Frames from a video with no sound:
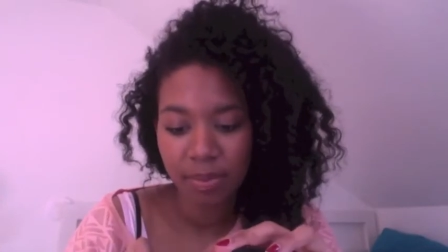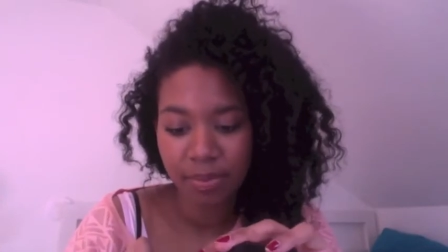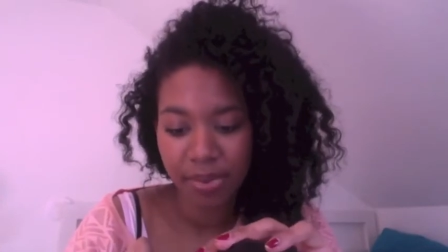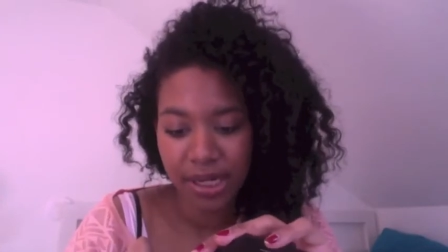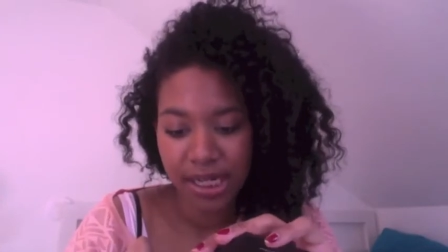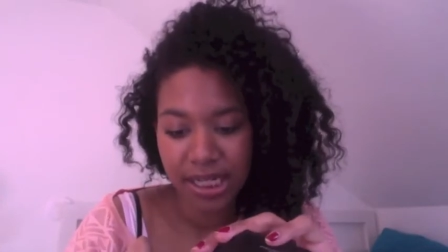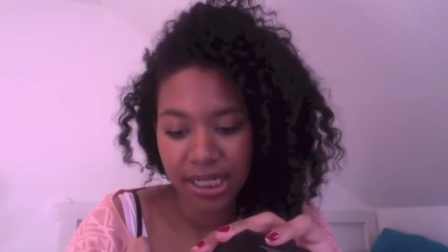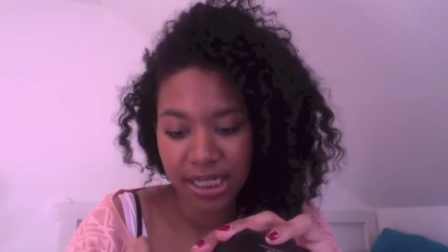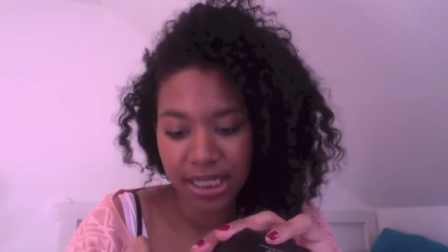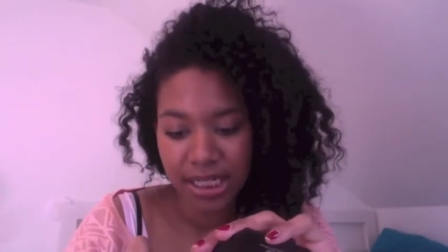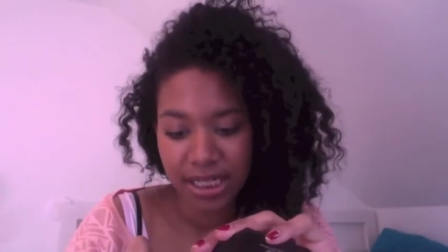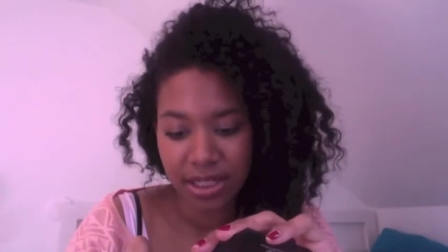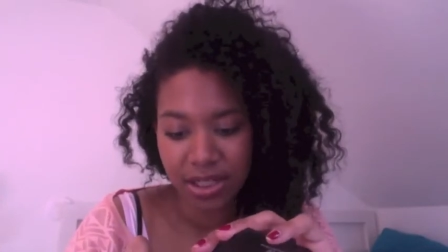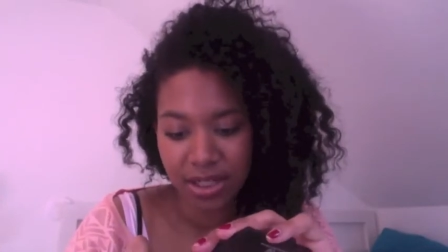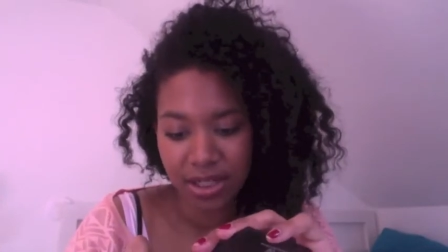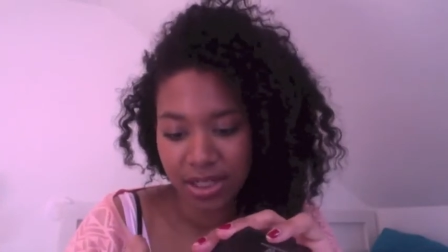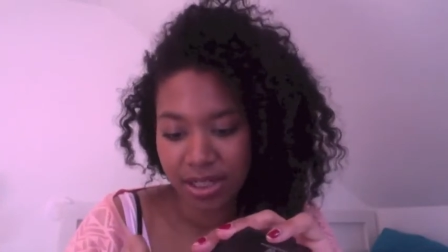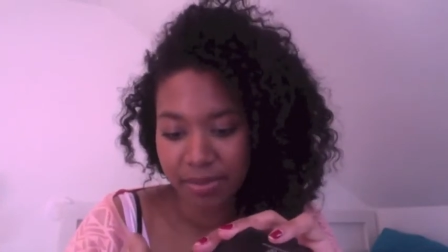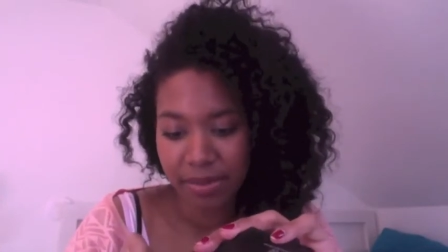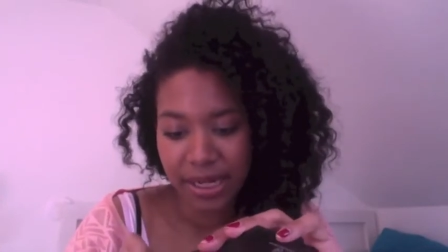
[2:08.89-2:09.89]
because it's
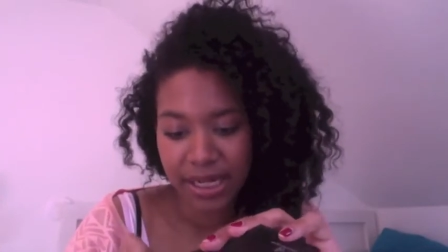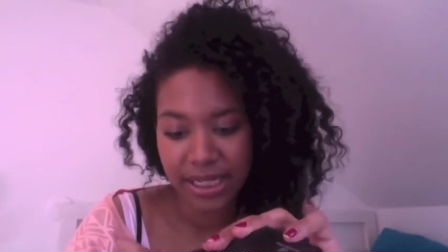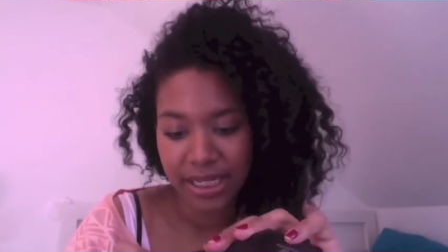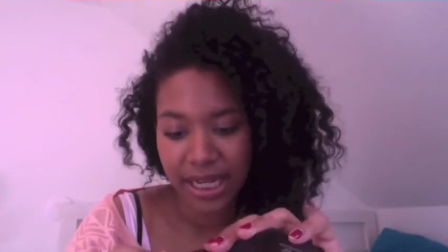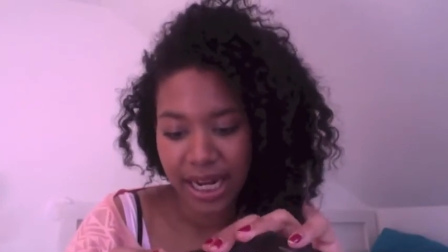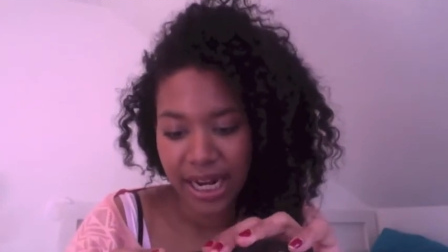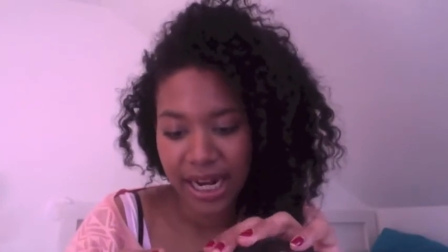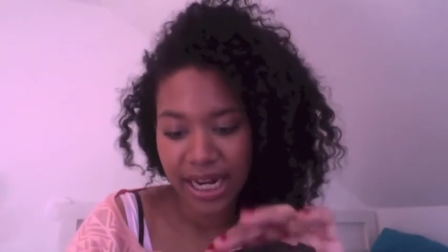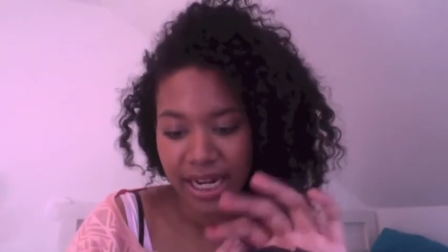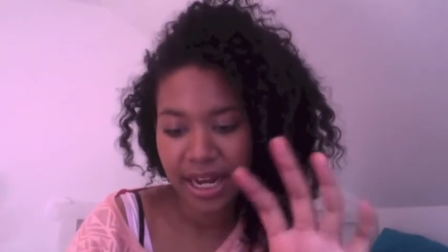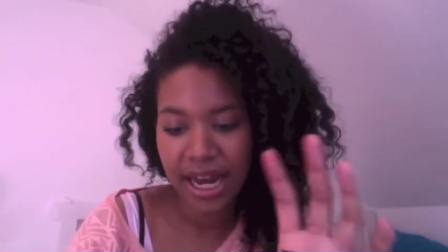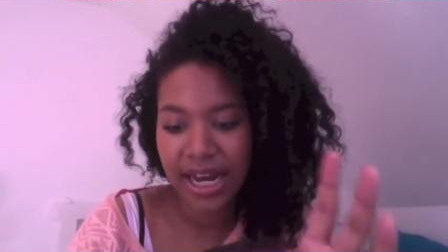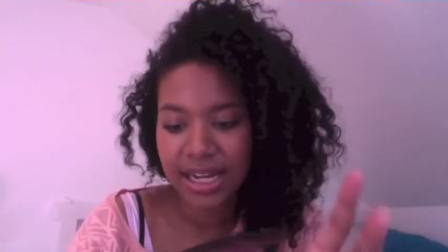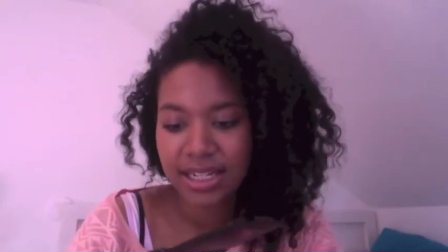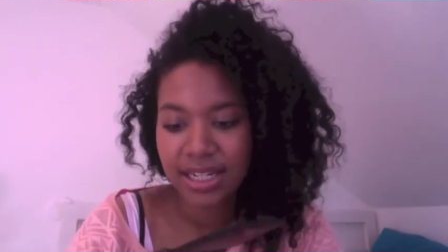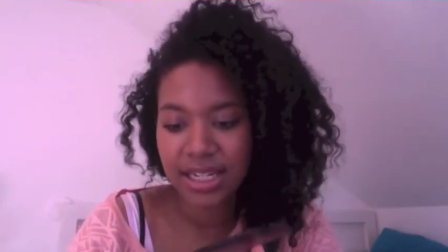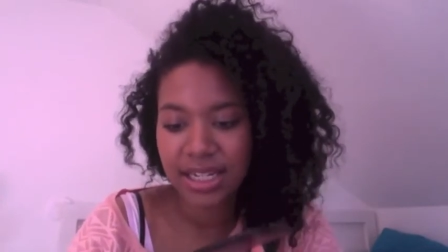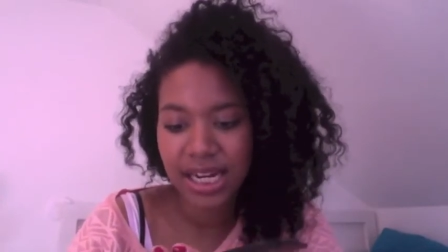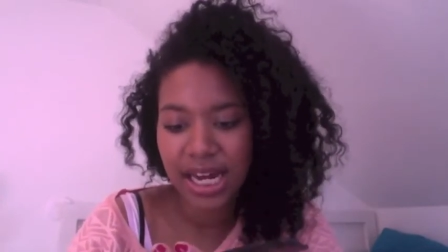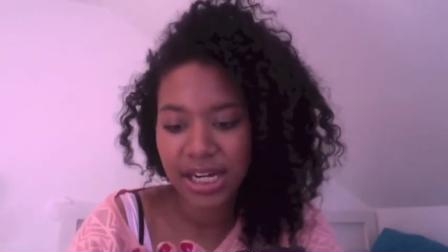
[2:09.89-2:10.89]
just amazing, and it
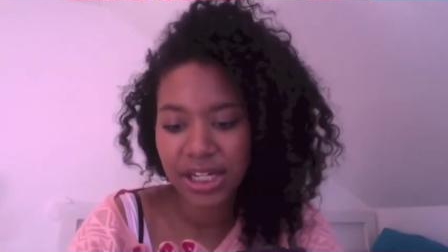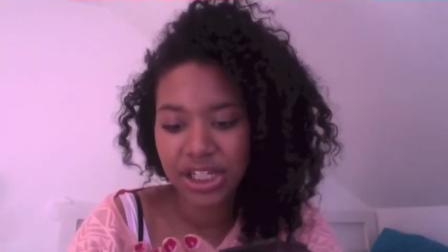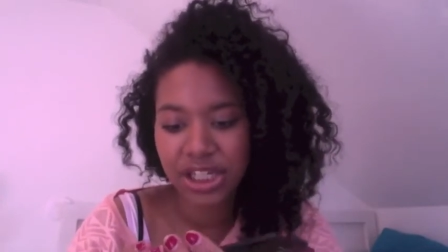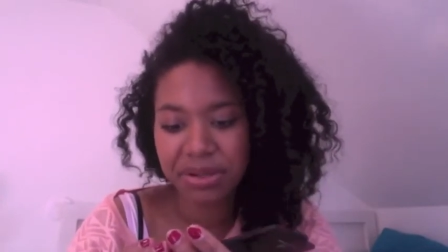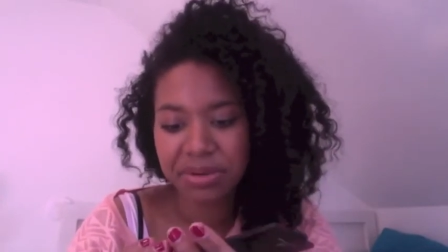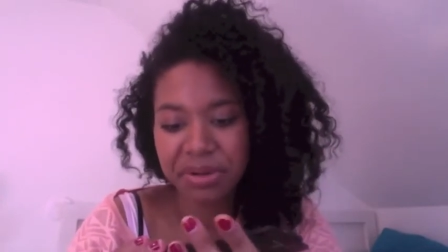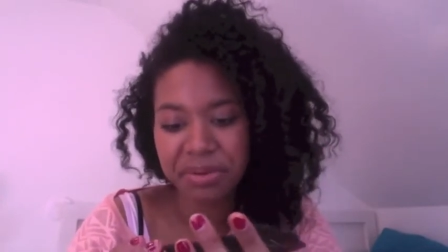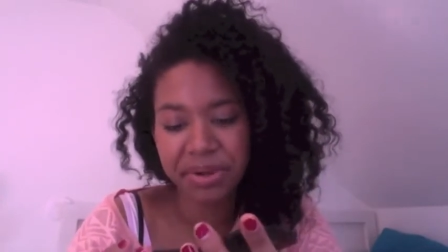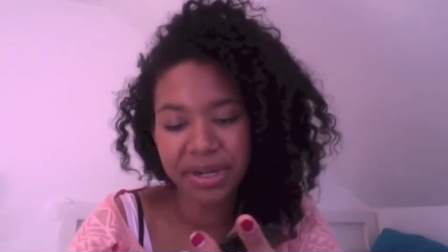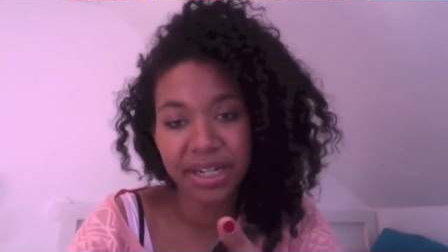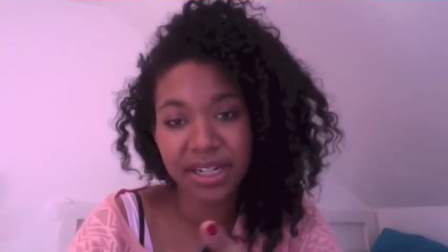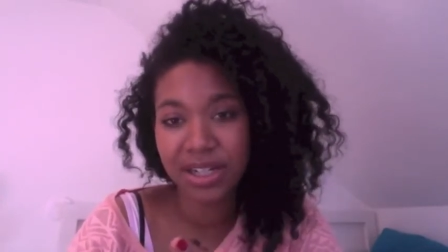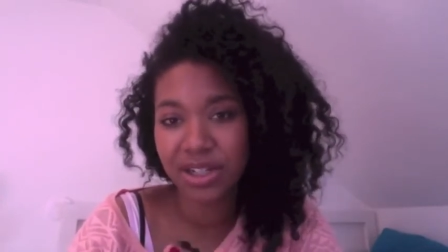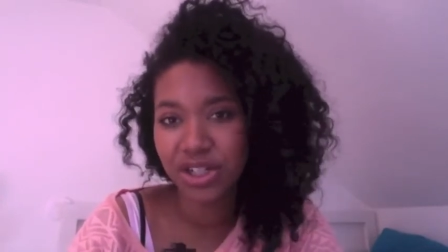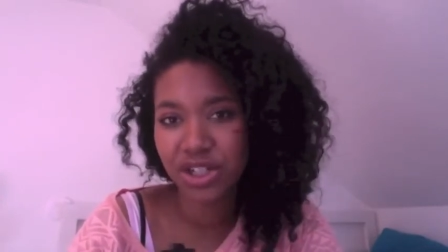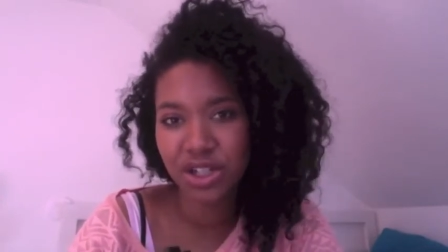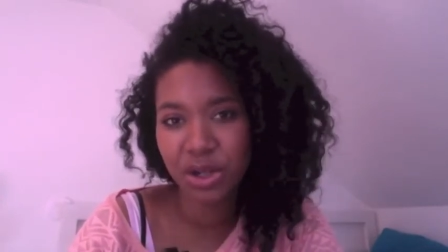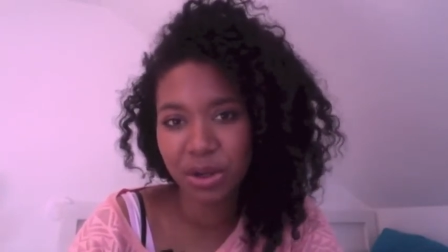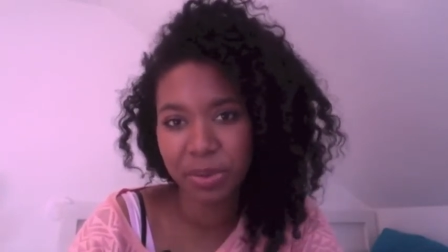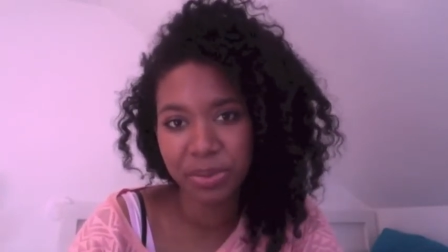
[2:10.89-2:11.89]
has a slight shimmer but it
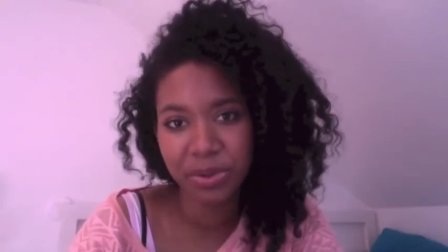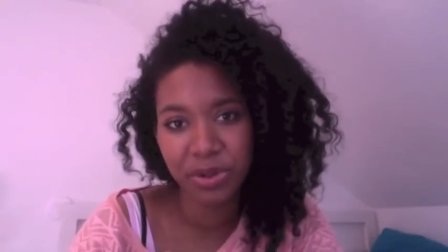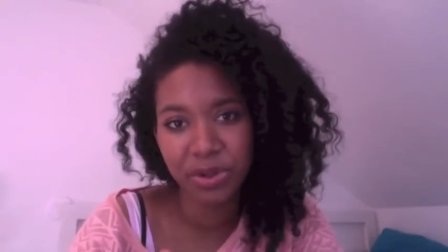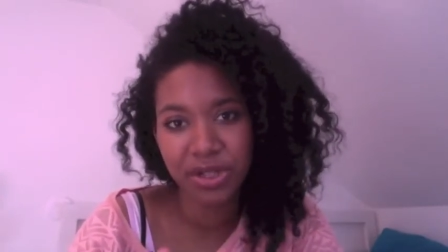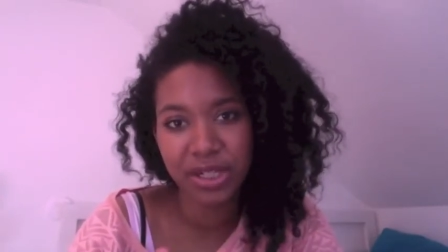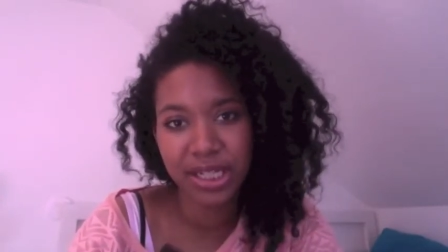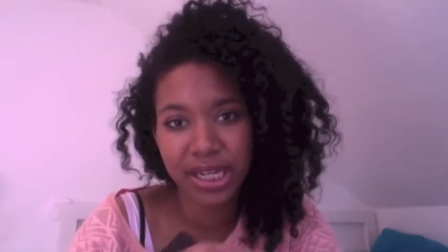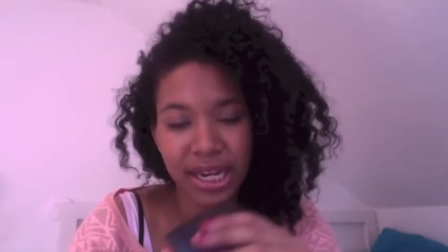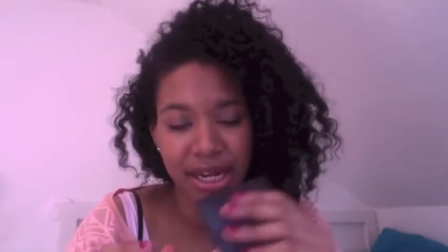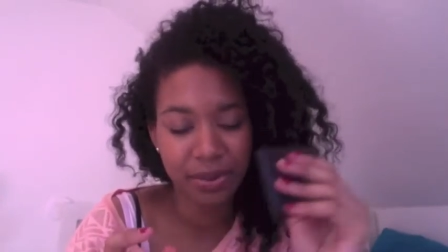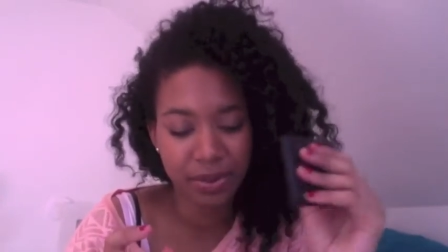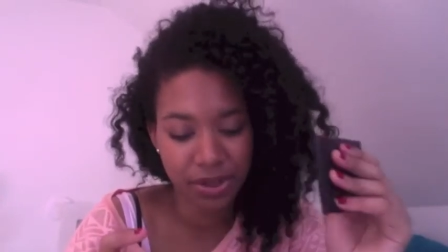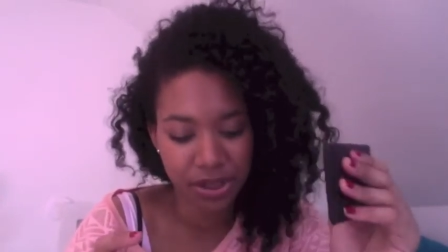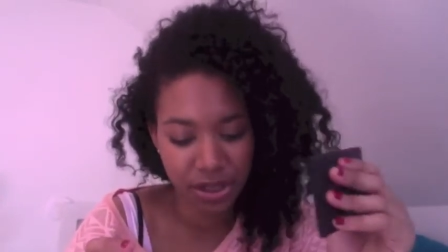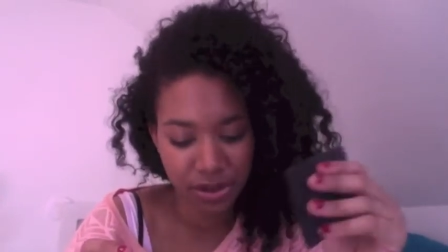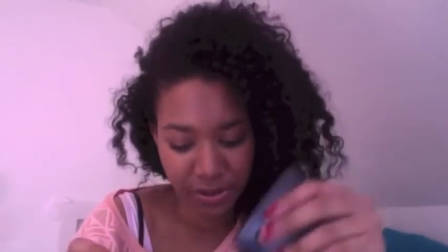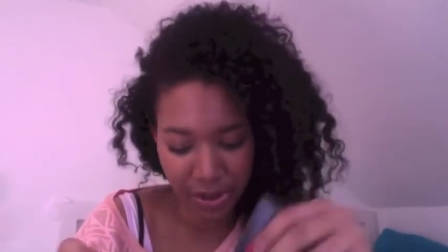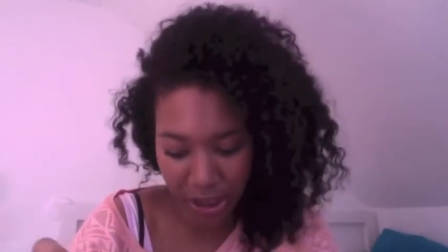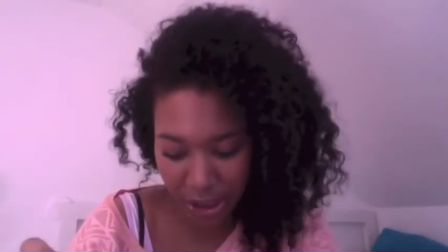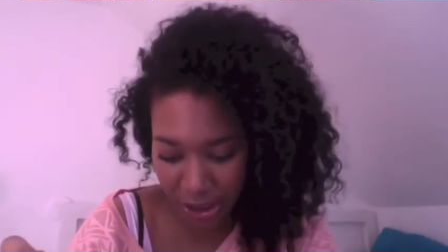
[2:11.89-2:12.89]
doesn't show up on your skin,
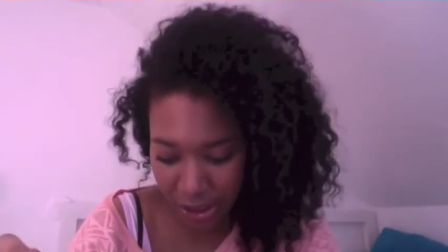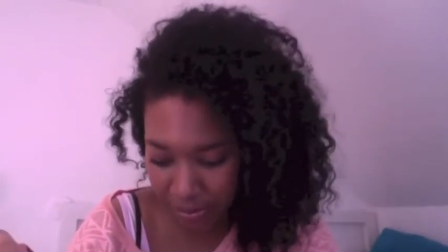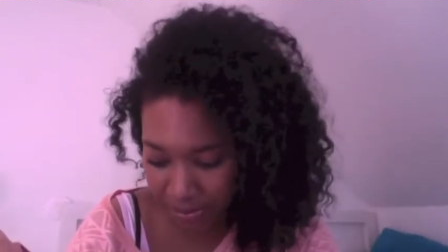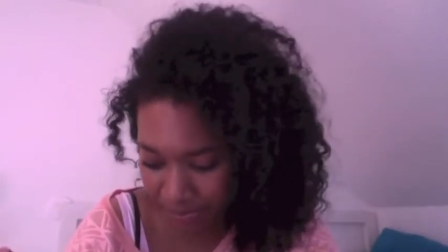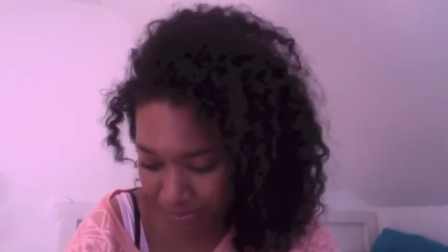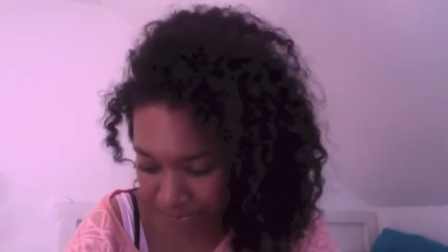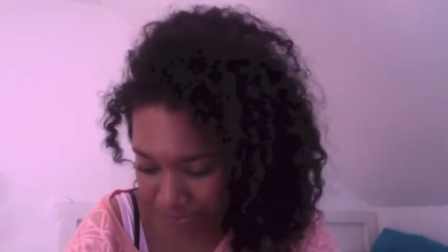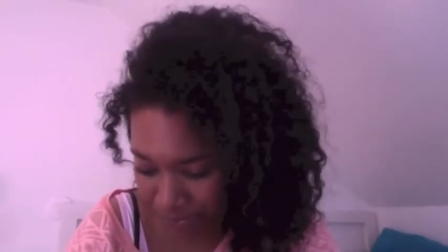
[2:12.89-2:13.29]
which is really good.